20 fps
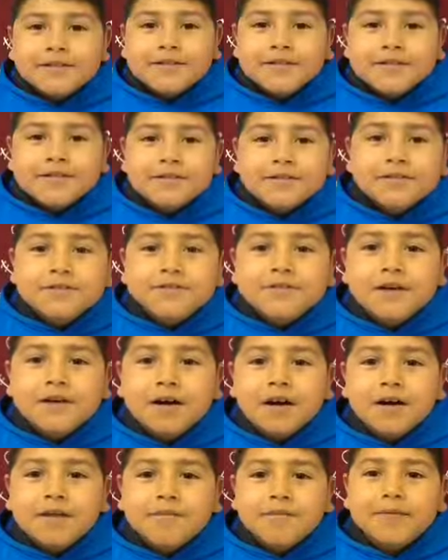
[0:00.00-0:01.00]
teacher
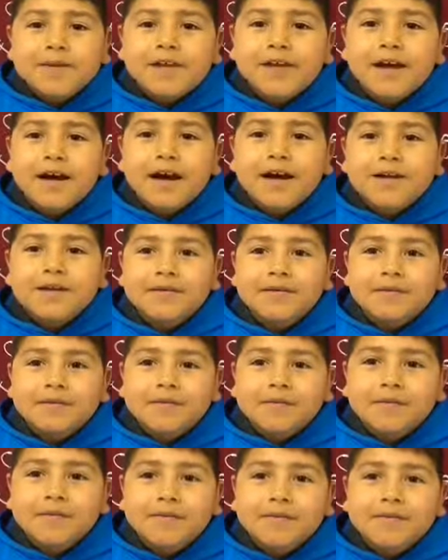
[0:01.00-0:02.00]
taught me how to
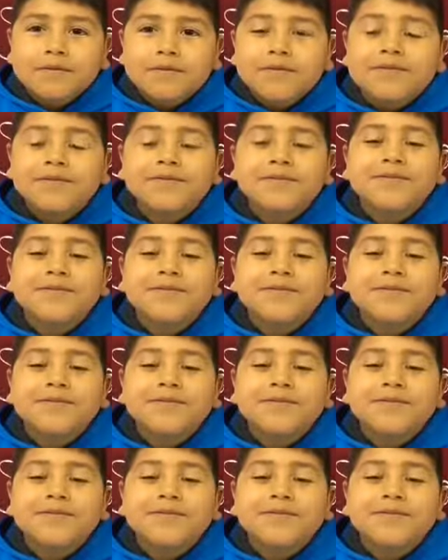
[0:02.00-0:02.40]
do